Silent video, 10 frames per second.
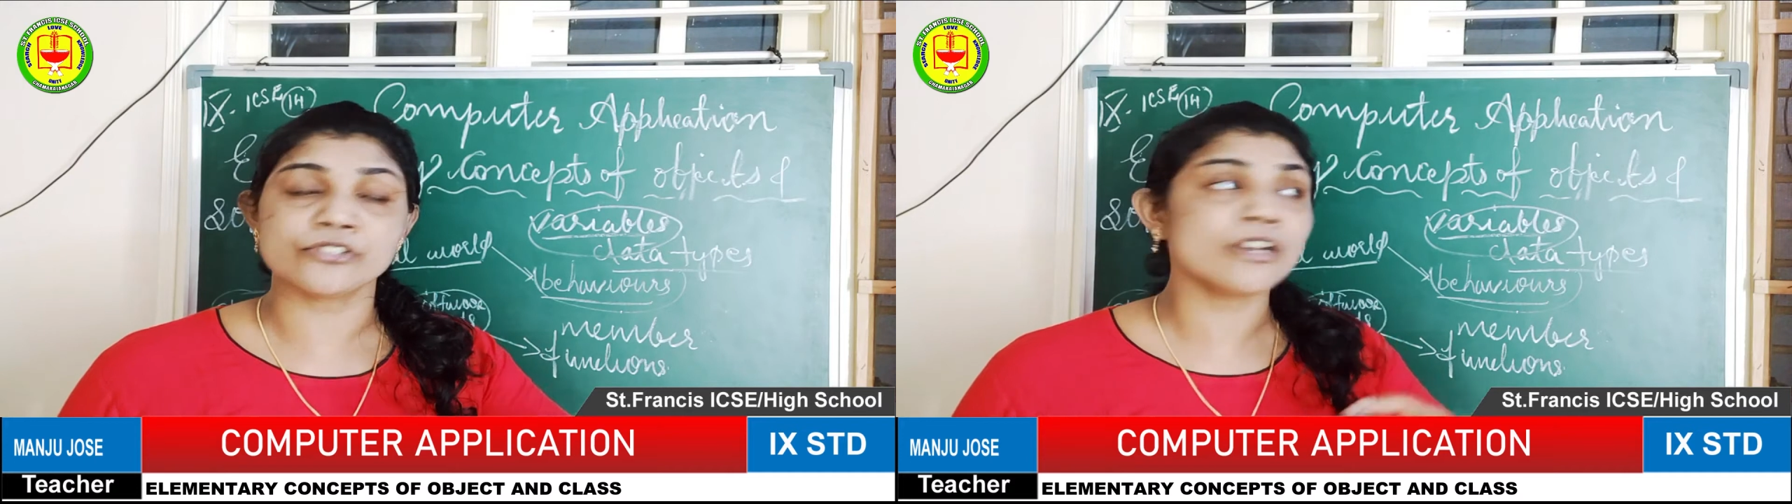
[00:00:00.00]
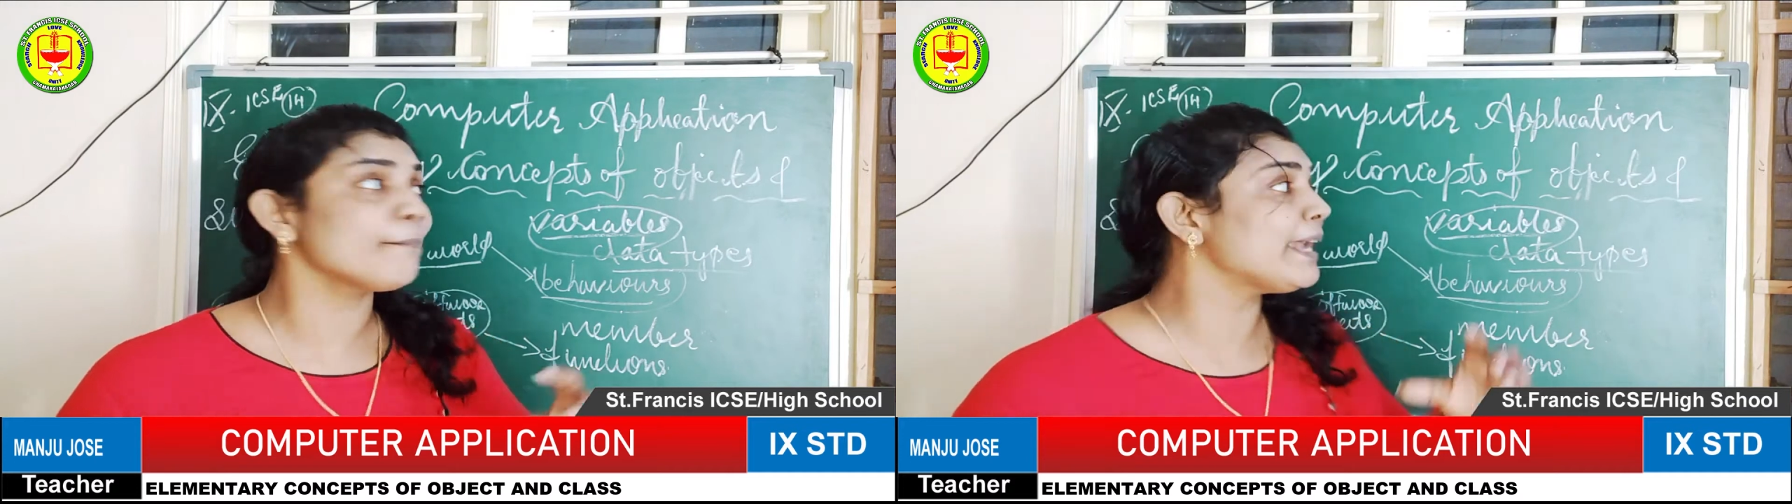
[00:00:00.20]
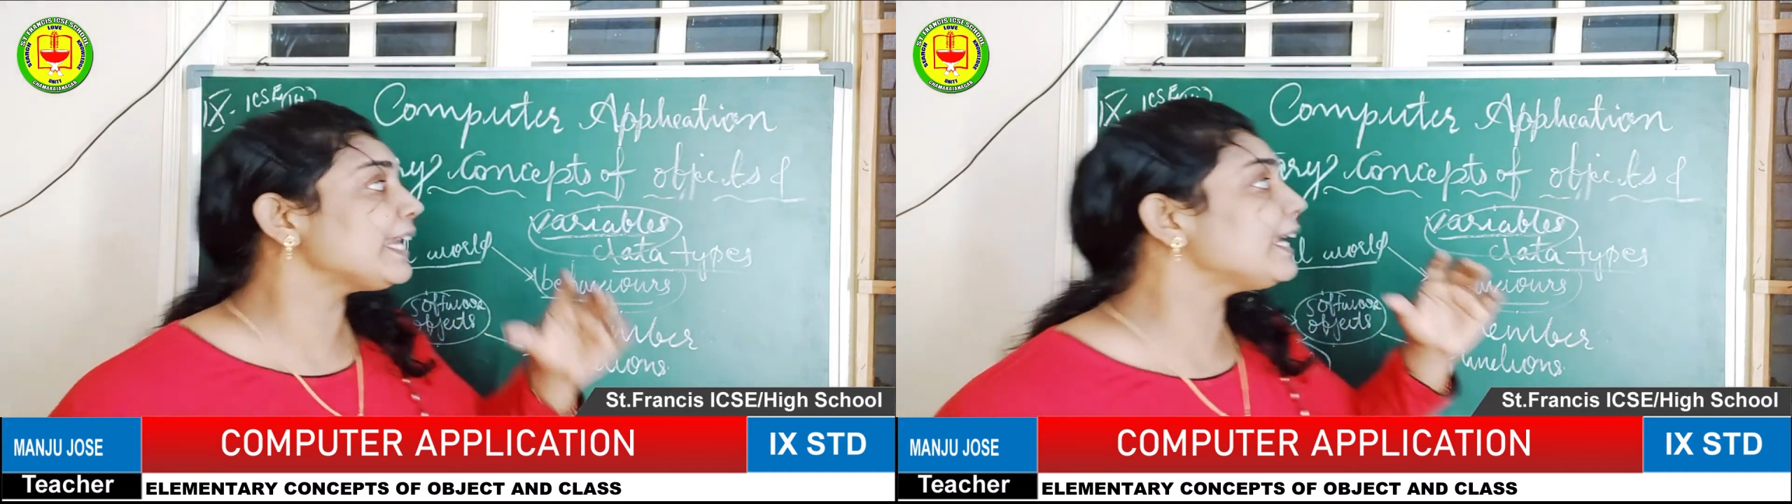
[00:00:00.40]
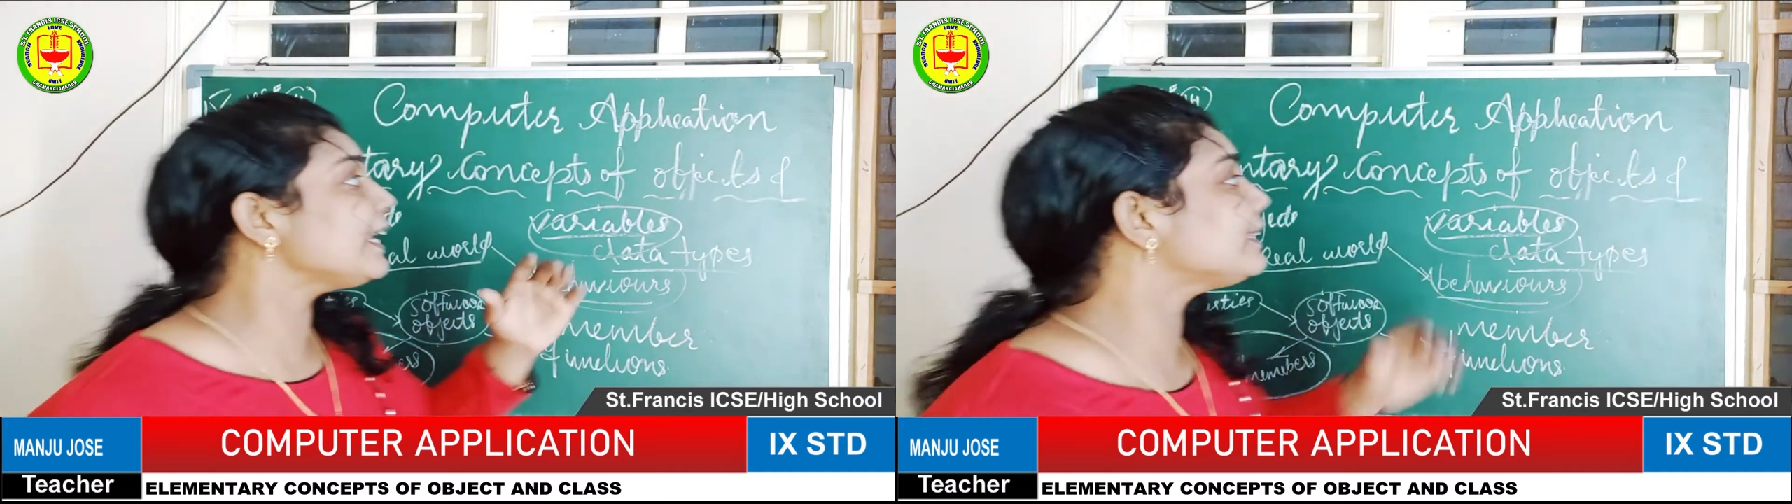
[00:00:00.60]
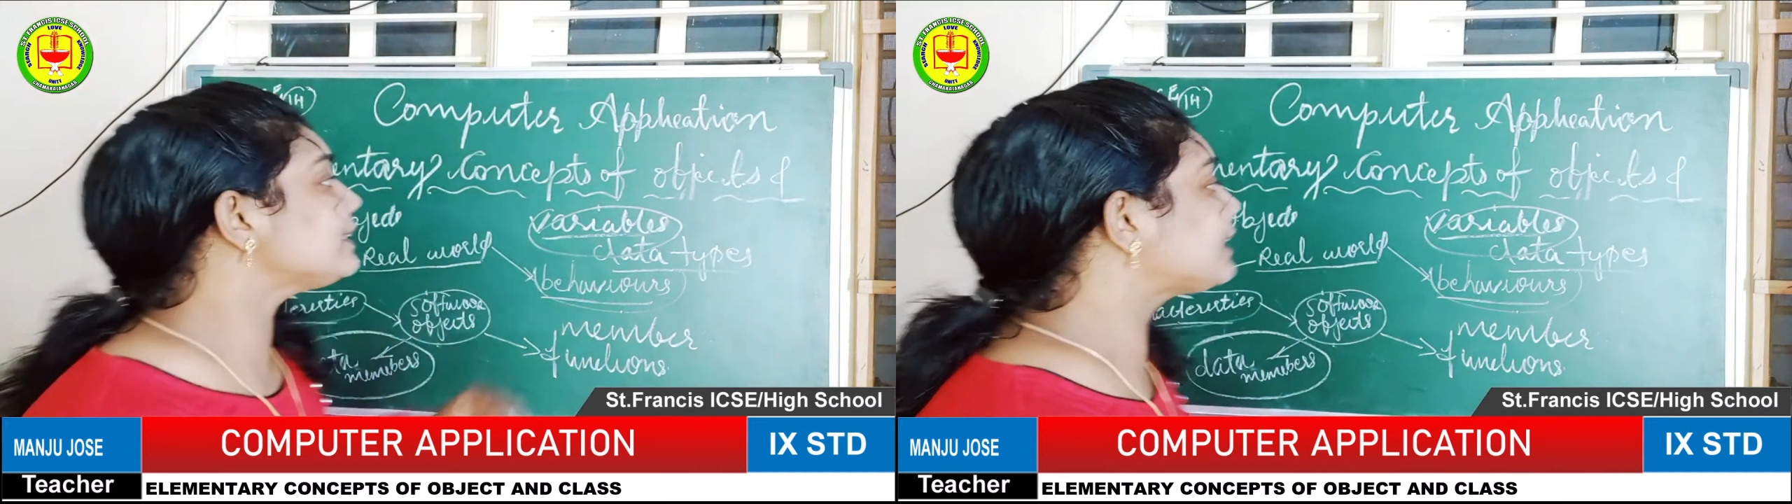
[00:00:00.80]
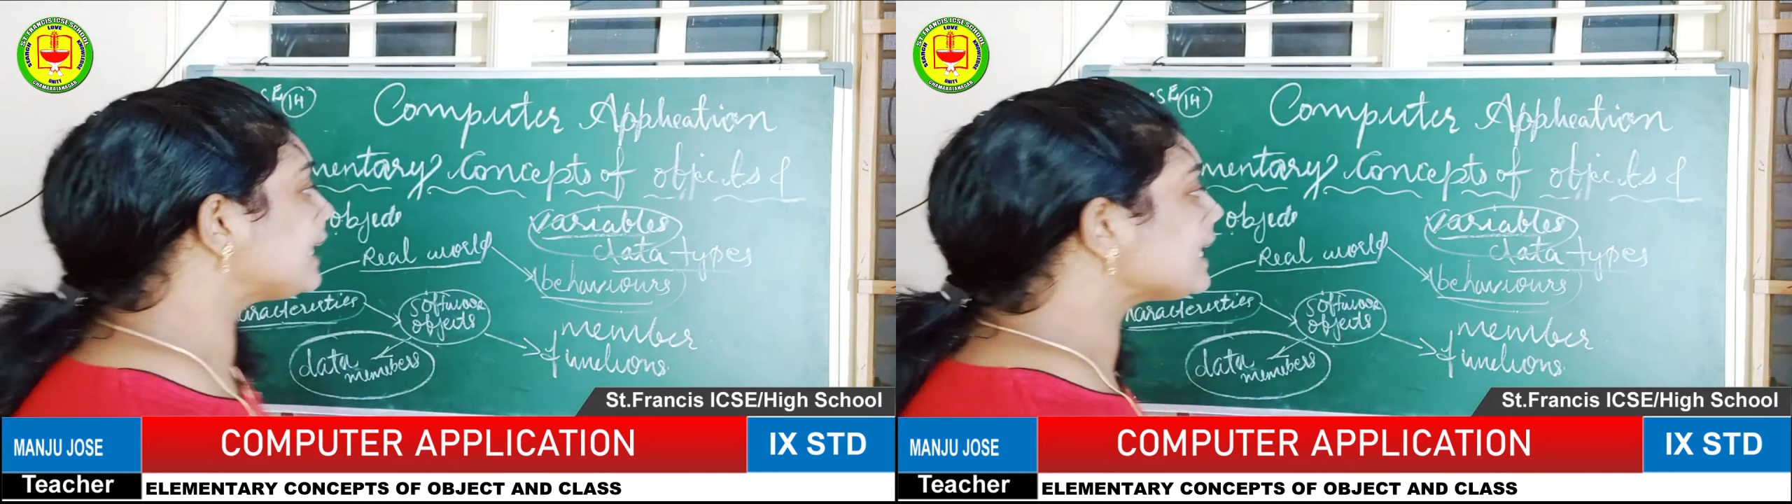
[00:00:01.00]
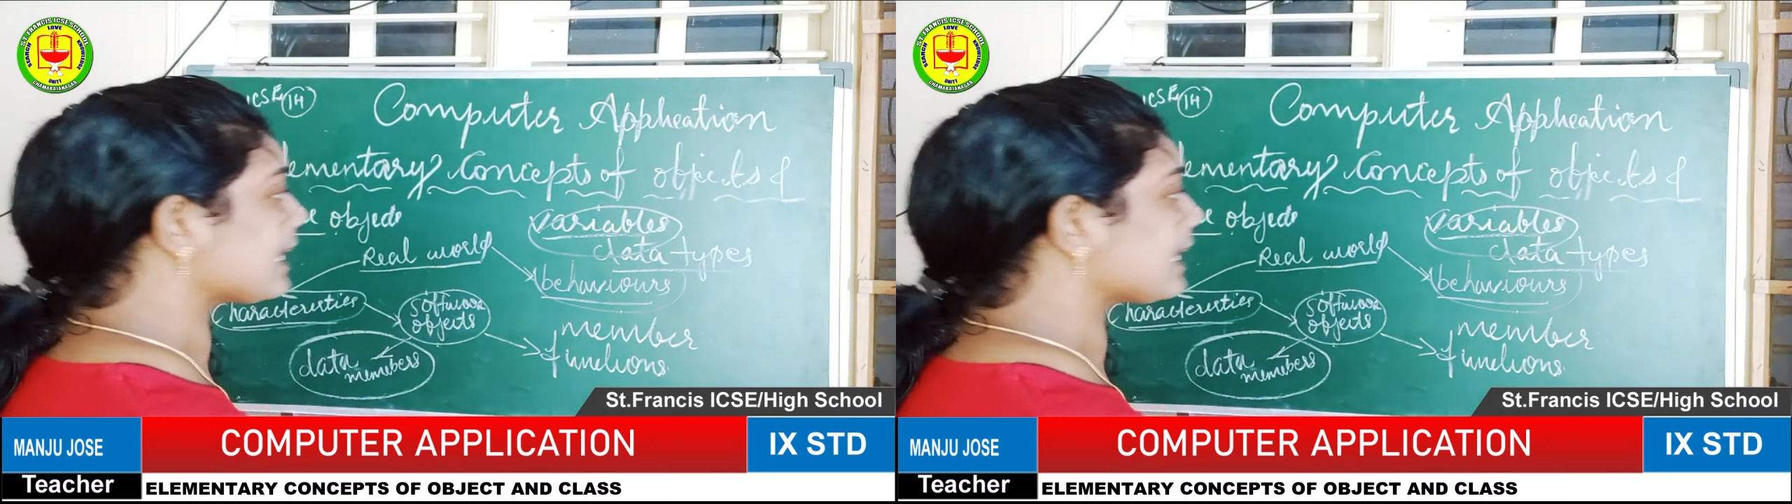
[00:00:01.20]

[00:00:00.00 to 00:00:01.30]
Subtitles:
So mainly the three